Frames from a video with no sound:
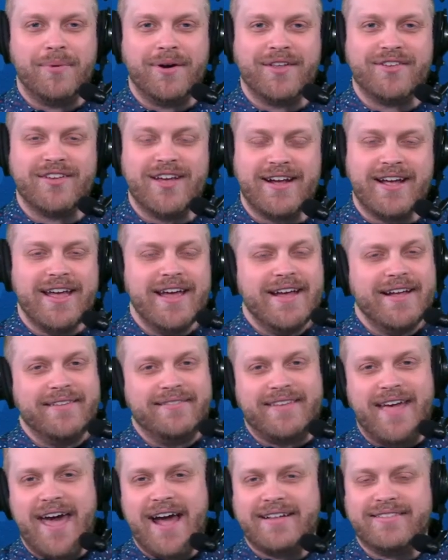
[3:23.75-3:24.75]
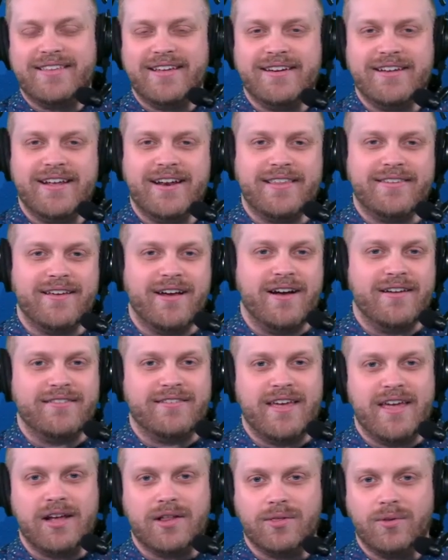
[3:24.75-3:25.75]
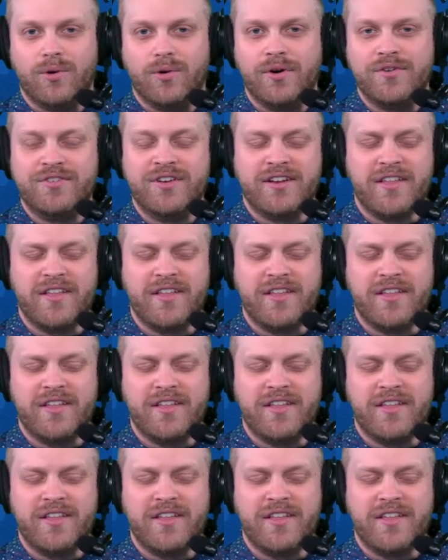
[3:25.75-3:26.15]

but it's like Dak didn't get it done, Tank Lawrence.